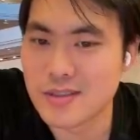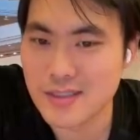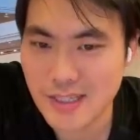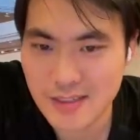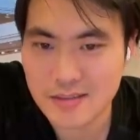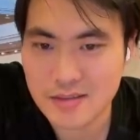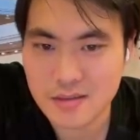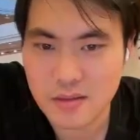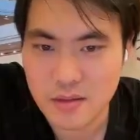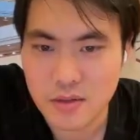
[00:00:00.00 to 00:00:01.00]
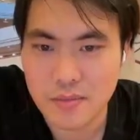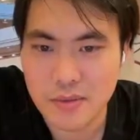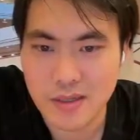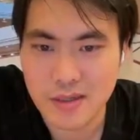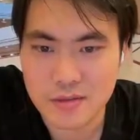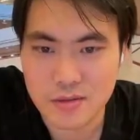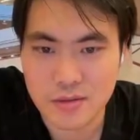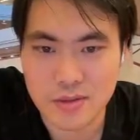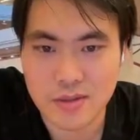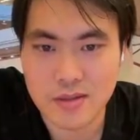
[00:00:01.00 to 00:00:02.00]
is yes, it will be
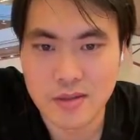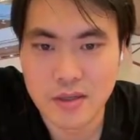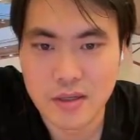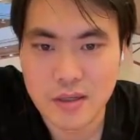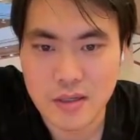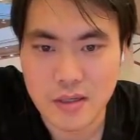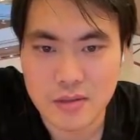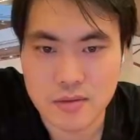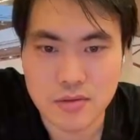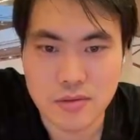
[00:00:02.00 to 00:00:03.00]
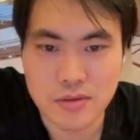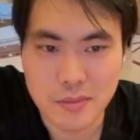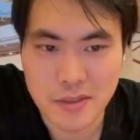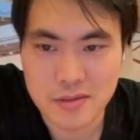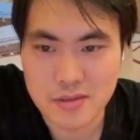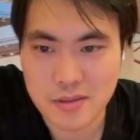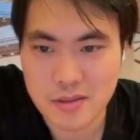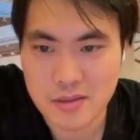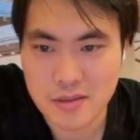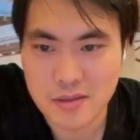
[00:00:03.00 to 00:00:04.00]
executed to
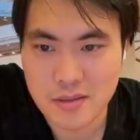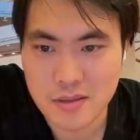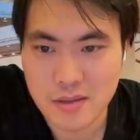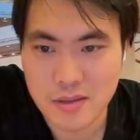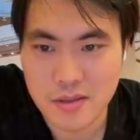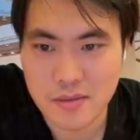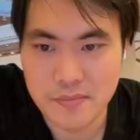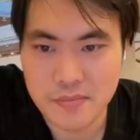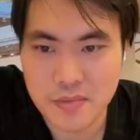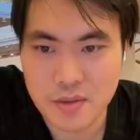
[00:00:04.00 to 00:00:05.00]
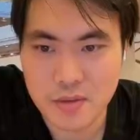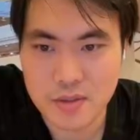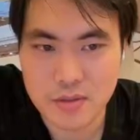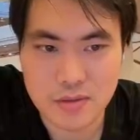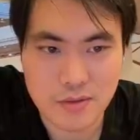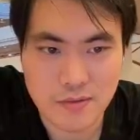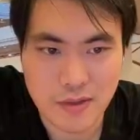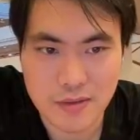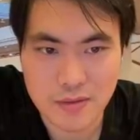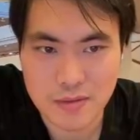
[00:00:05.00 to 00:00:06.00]
rebalancing, which you
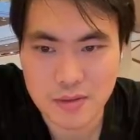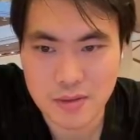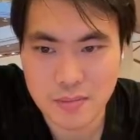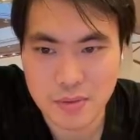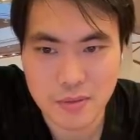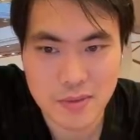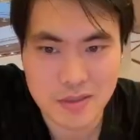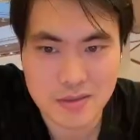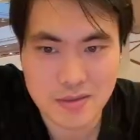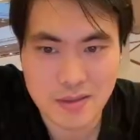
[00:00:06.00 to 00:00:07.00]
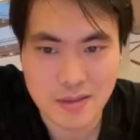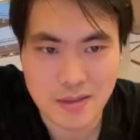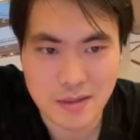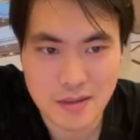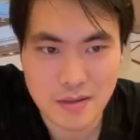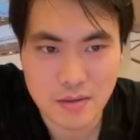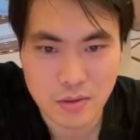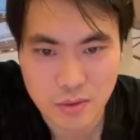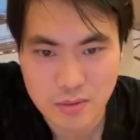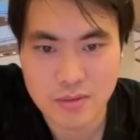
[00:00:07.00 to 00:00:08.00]
define on the previous
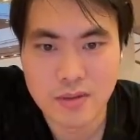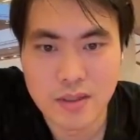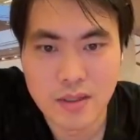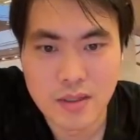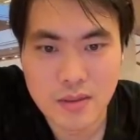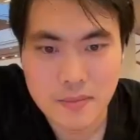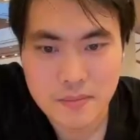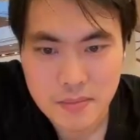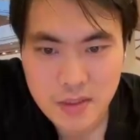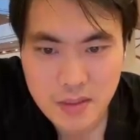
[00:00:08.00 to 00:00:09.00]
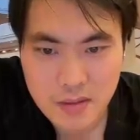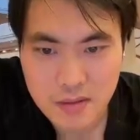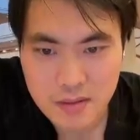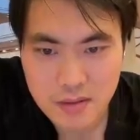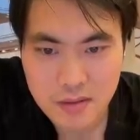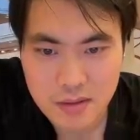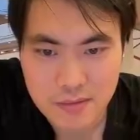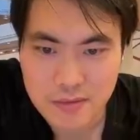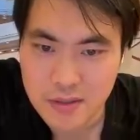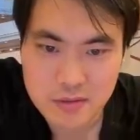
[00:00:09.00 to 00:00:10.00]
node. And
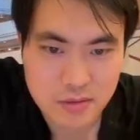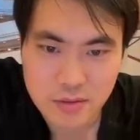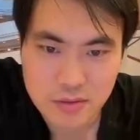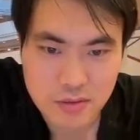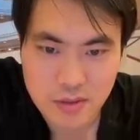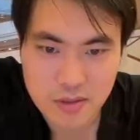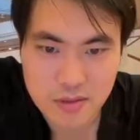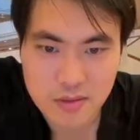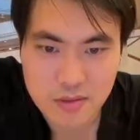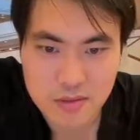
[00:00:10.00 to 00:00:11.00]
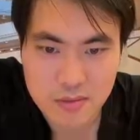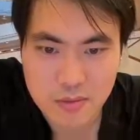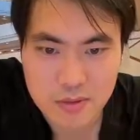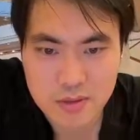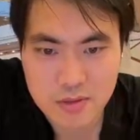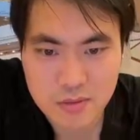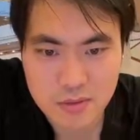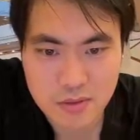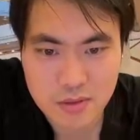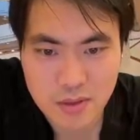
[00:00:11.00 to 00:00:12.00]
if there's no, then we're just
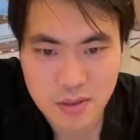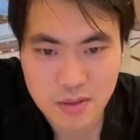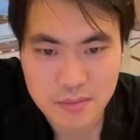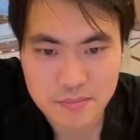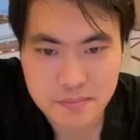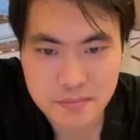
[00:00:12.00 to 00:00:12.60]
gonna